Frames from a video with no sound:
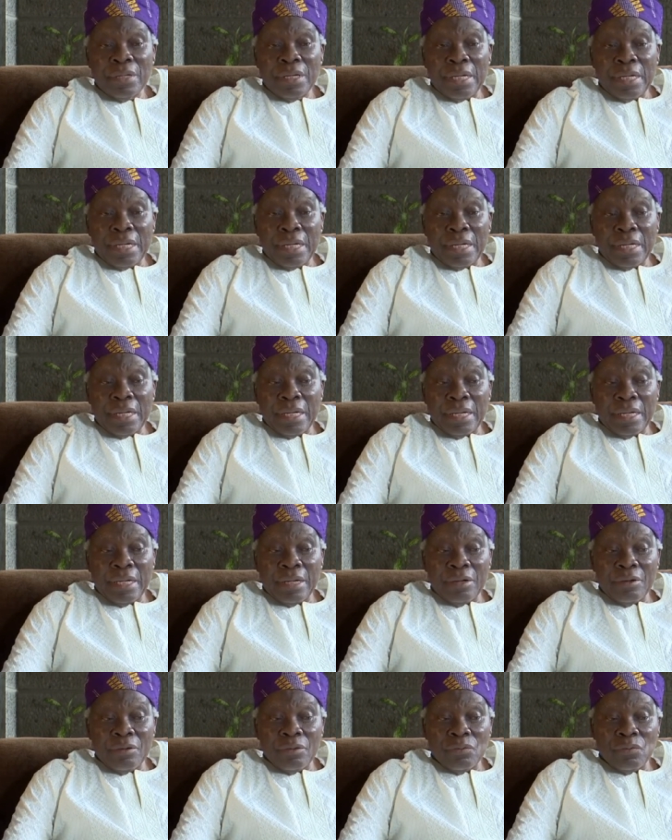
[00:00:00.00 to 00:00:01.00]

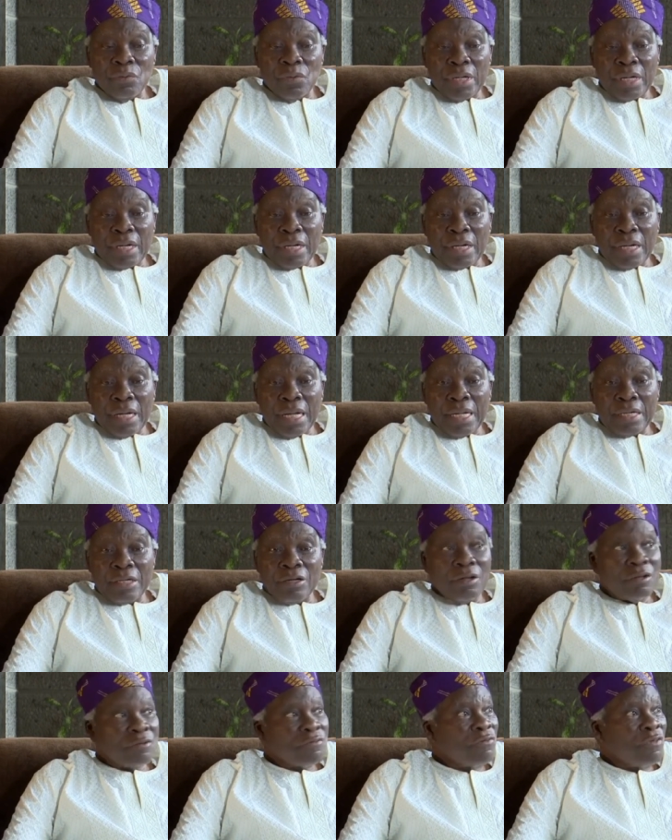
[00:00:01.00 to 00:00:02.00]
Uh, we
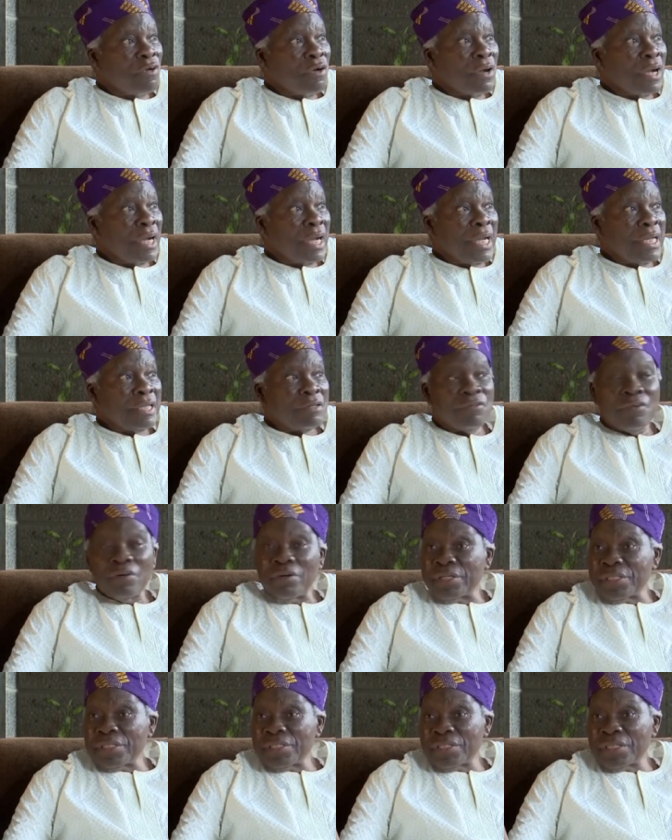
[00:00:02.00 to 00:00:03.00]
cannot forget,
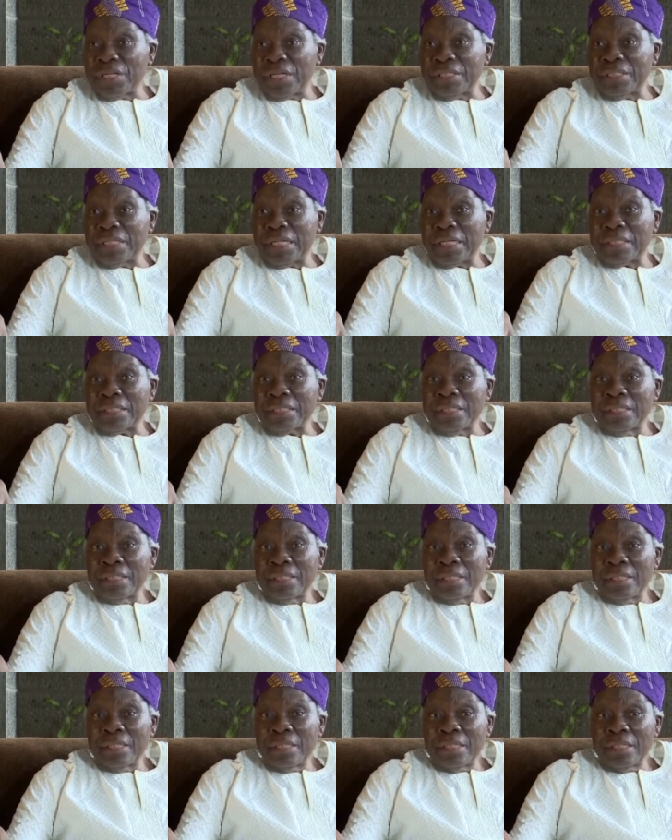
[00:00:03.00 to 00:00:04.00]
for instance, that
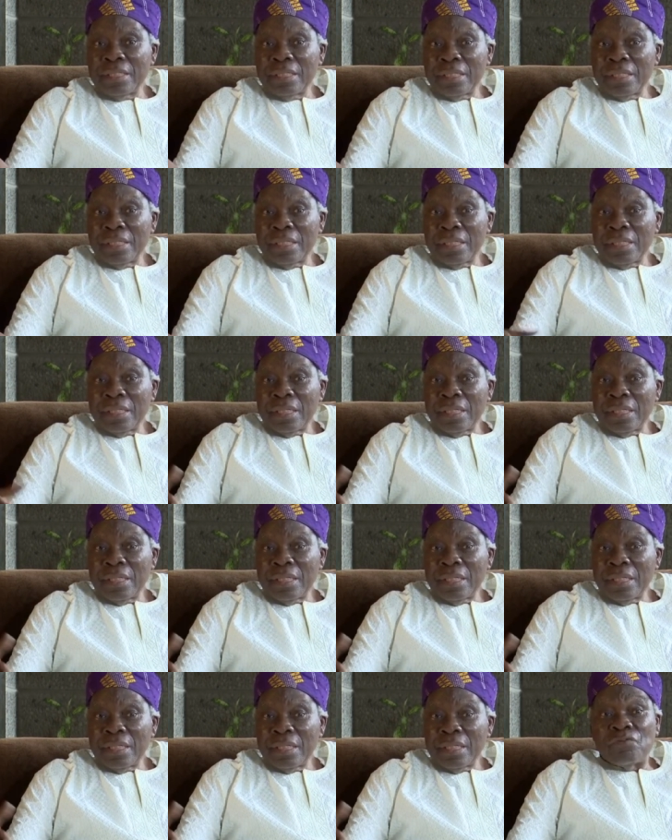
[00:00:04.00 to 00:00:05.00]

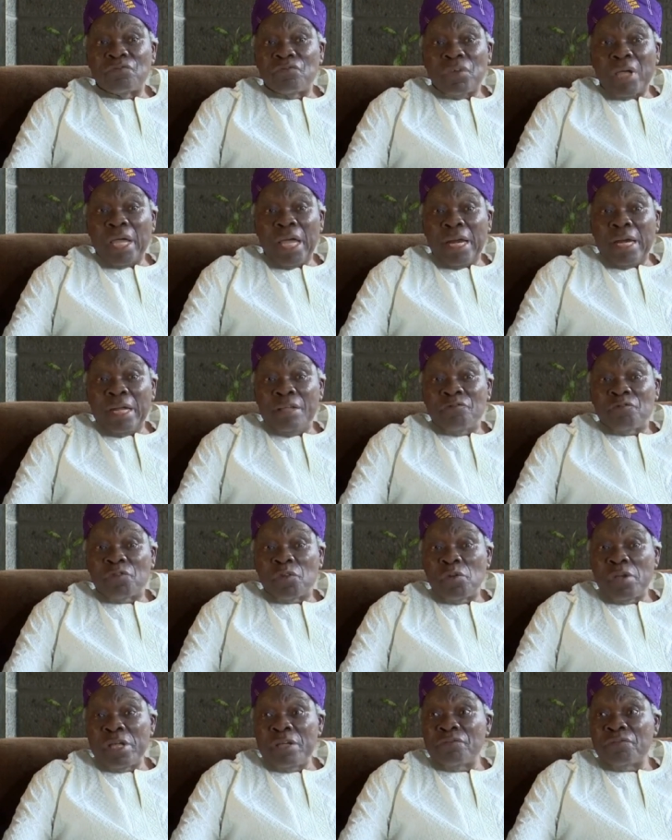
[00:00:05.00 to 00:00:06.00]
he was very
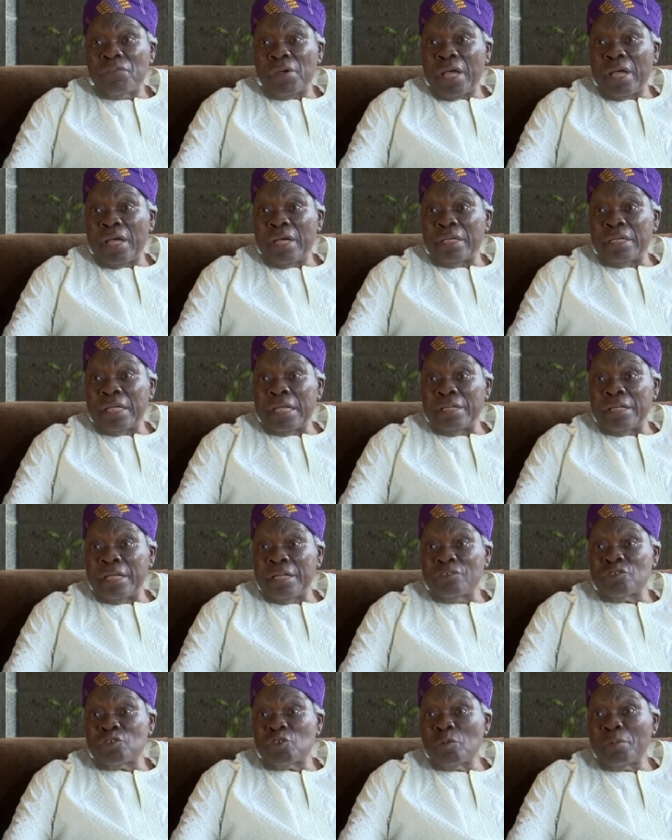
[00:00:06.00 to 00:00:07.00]
inf- uh,
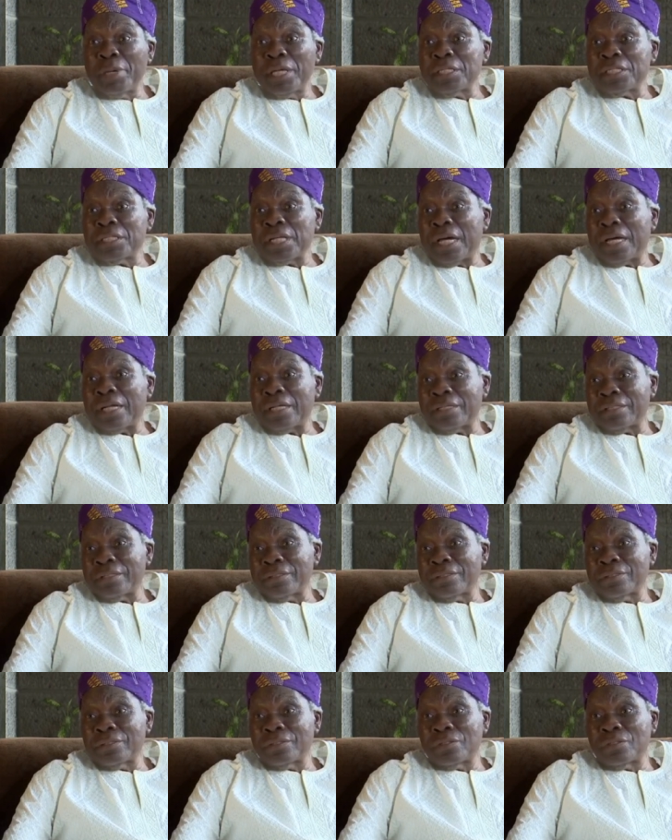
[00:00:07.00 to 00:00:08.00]
instrumental
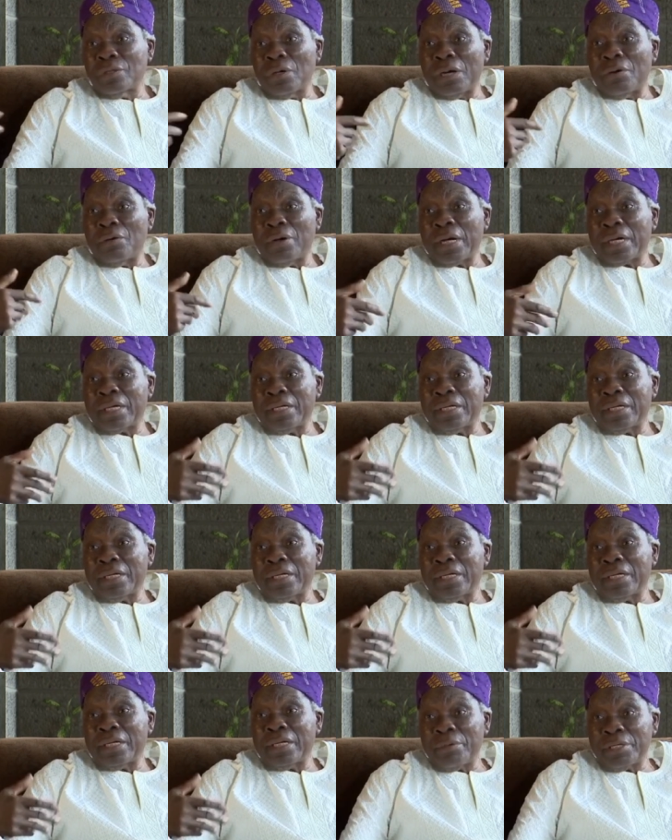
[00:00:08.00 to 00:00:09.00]
to our
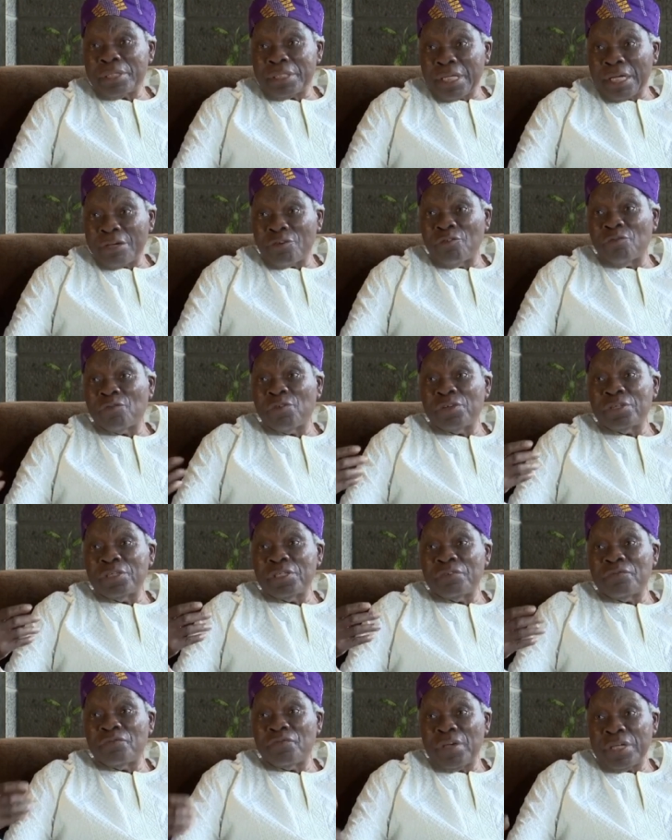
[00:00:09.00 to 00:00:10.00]
creating attack for the
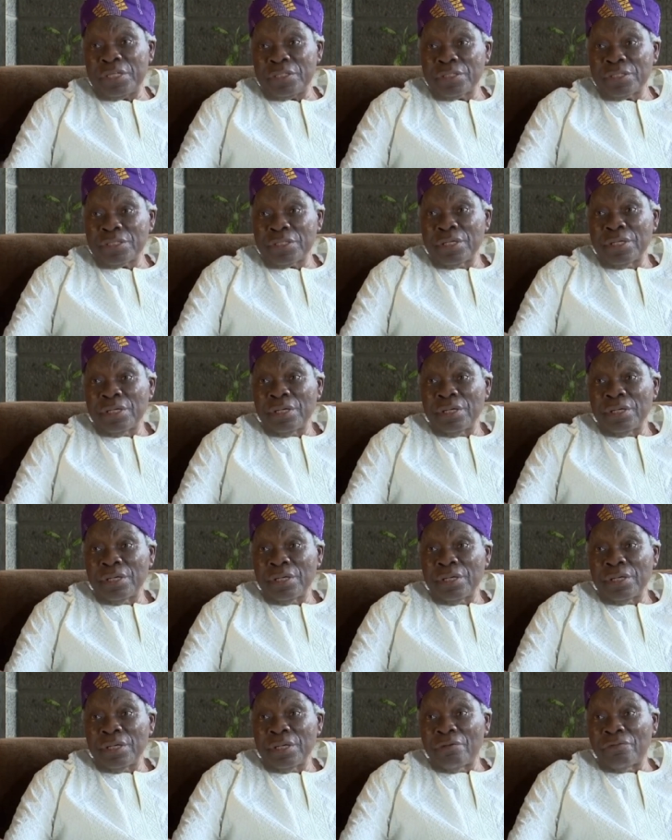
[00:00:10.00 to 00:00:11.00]
defense
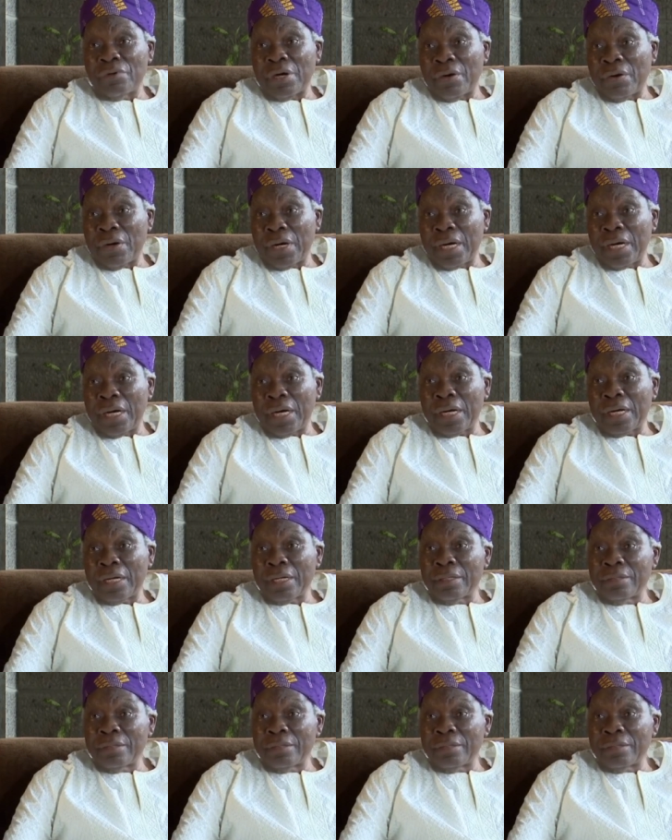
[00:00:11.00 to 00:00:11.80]
of our